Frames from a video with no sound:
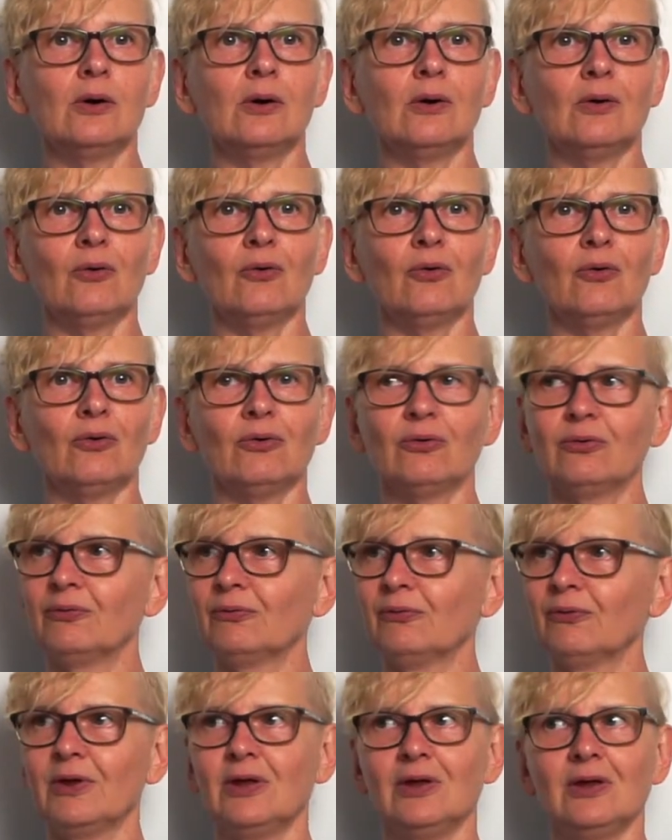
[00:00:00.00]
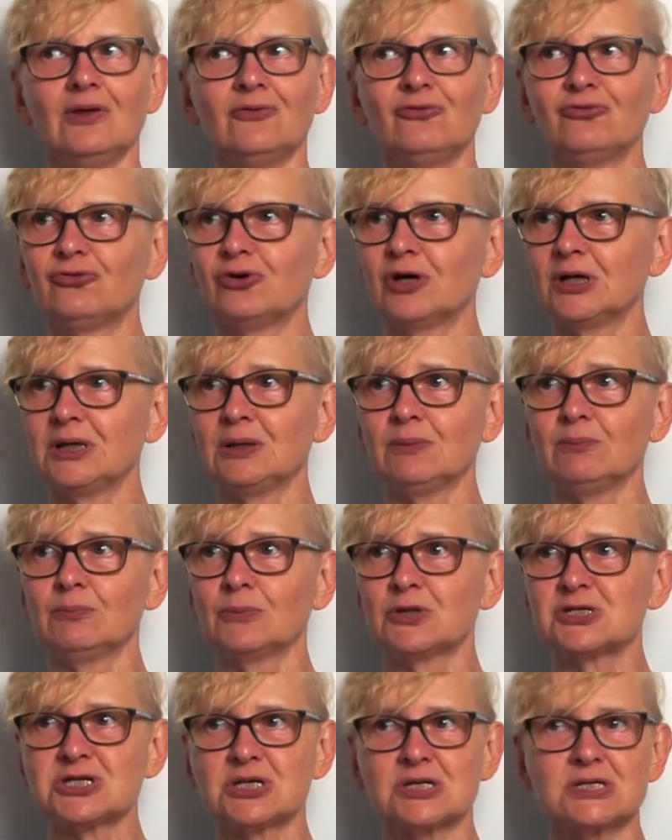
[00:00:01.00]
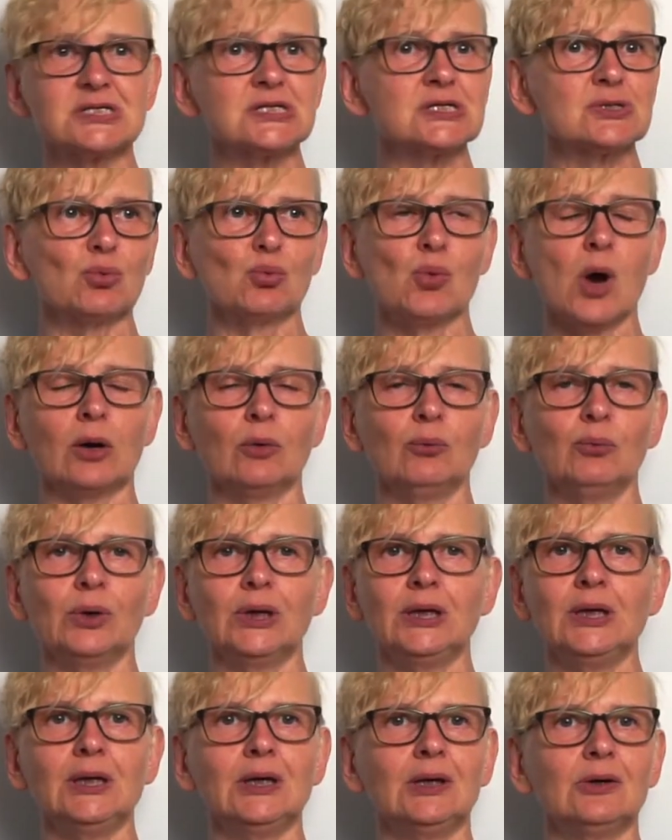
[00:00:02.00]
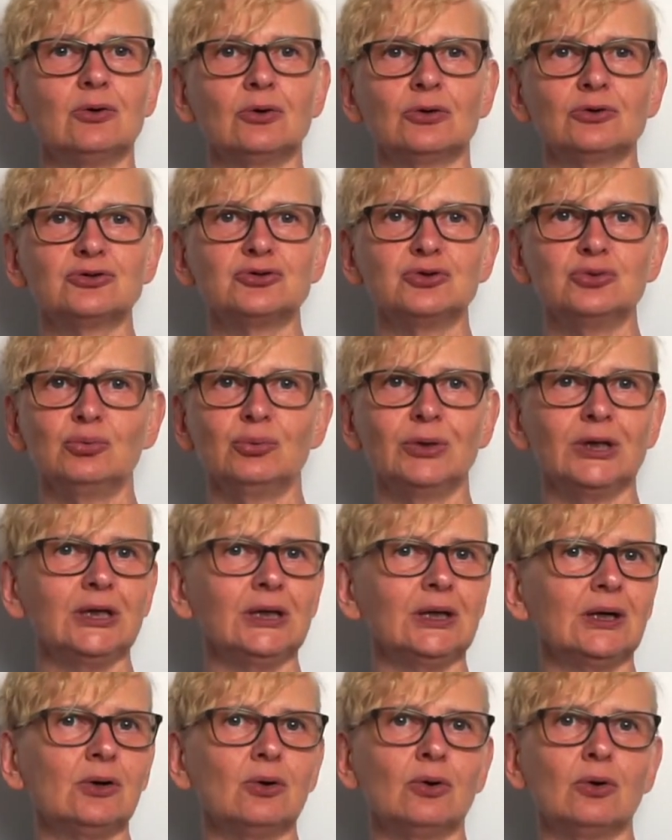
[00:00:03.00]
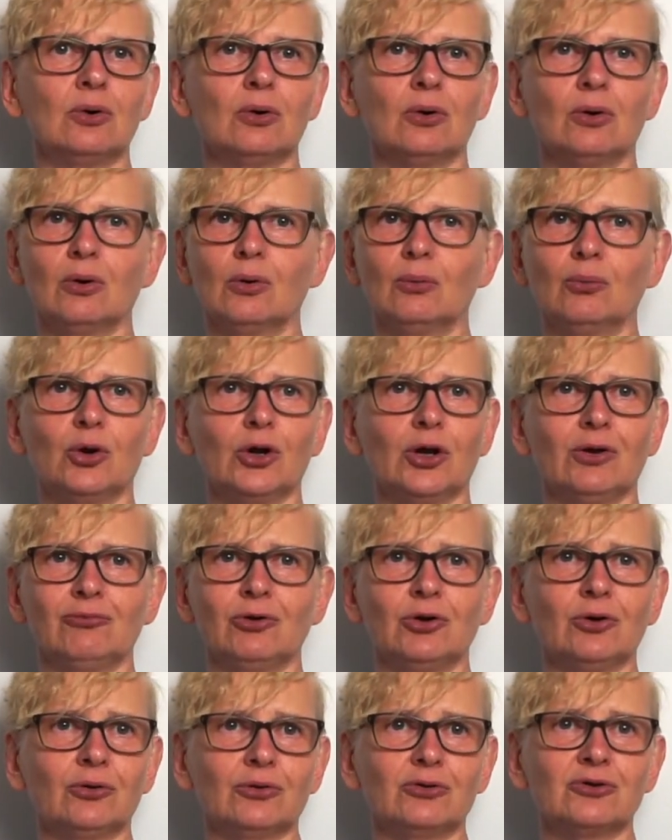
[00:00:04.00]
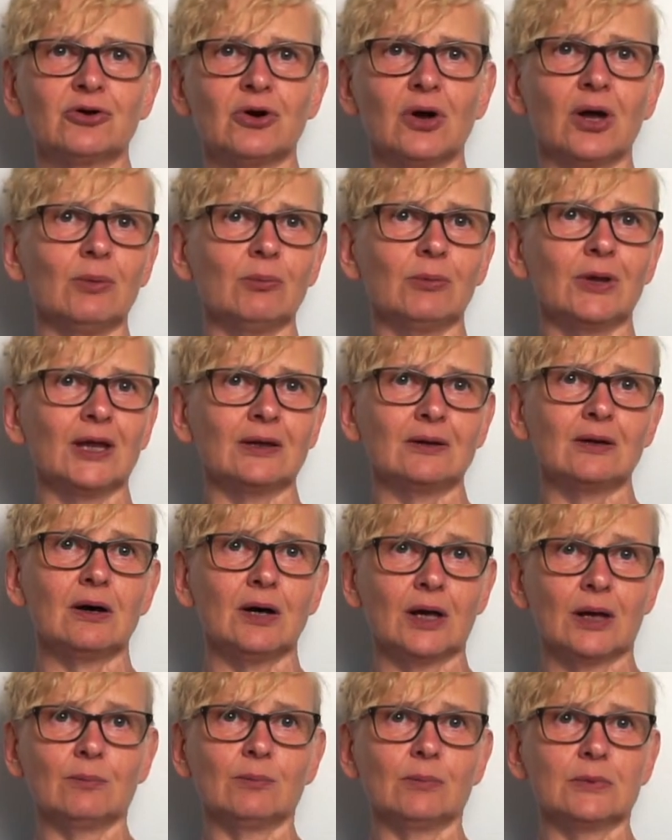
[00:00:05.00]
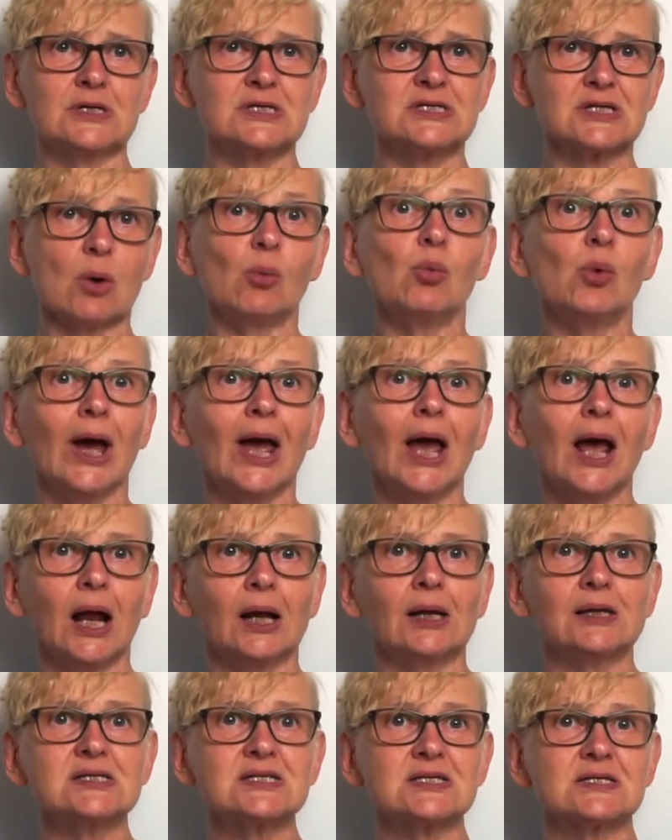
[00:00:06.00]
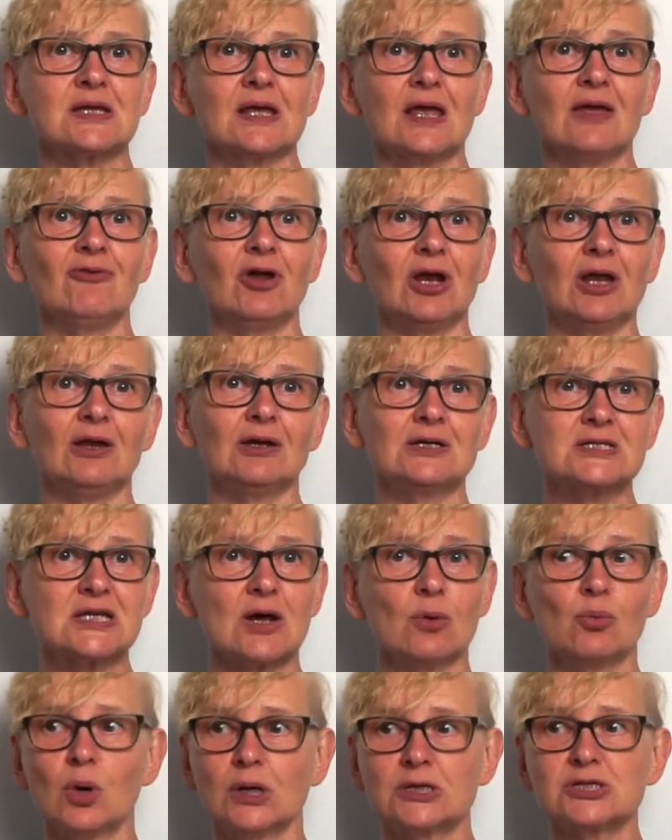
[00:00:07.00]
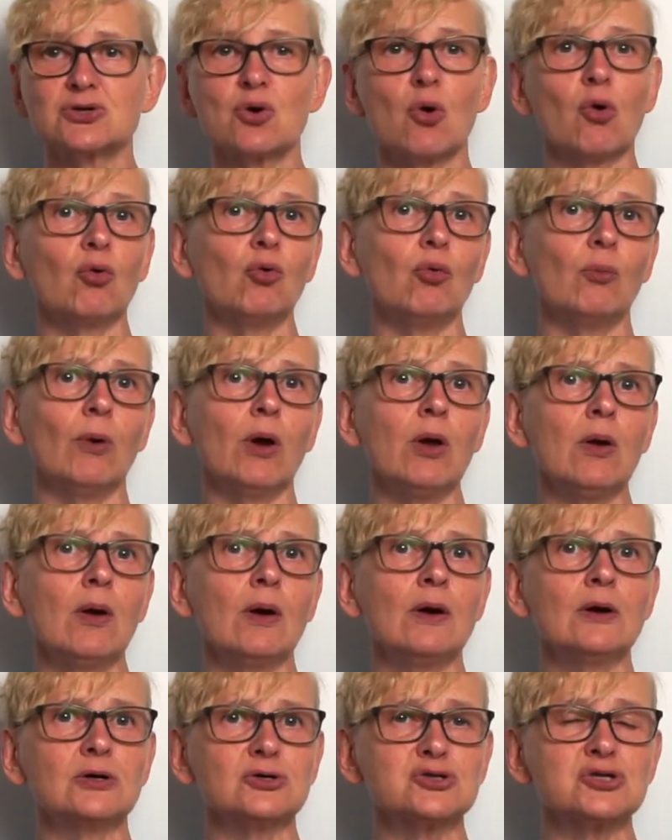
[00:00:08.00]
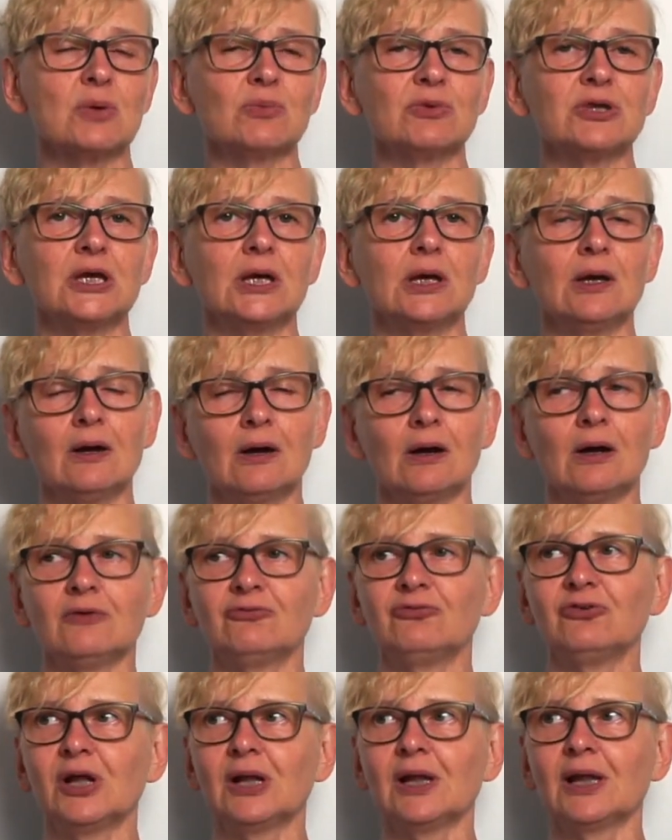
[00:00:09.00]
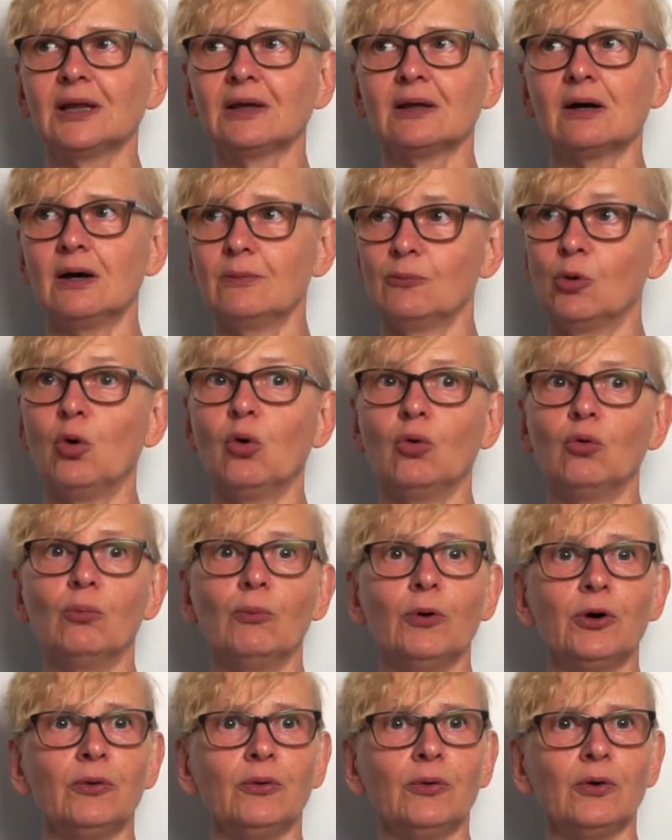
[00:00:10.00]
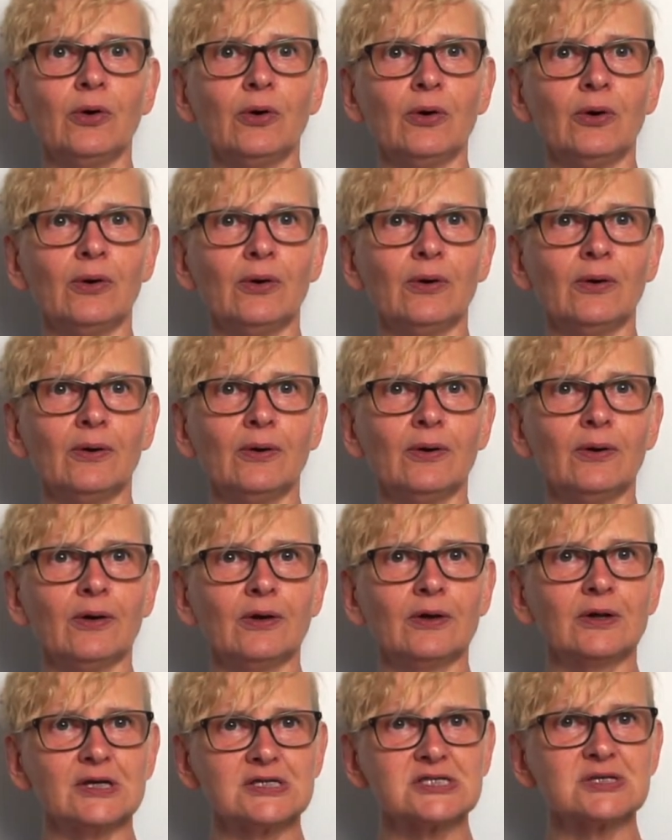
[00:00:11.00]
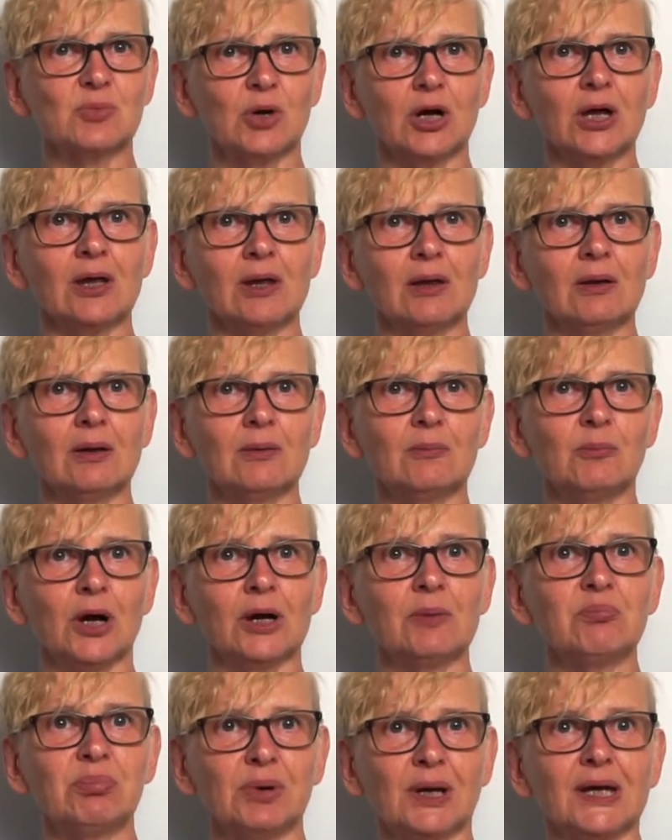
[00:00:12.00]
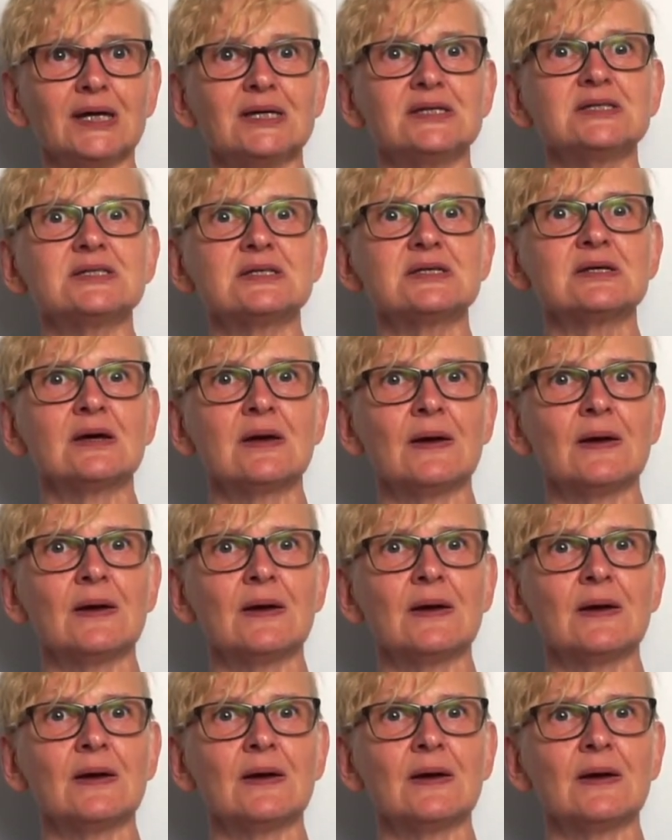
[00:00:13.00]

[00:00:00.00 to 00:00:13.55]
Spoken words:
Or if I'm just 1 week or 2 weeks or whatever time that I'm somewhere else, even in someone's home or something, I feel that I'm home. That's my place.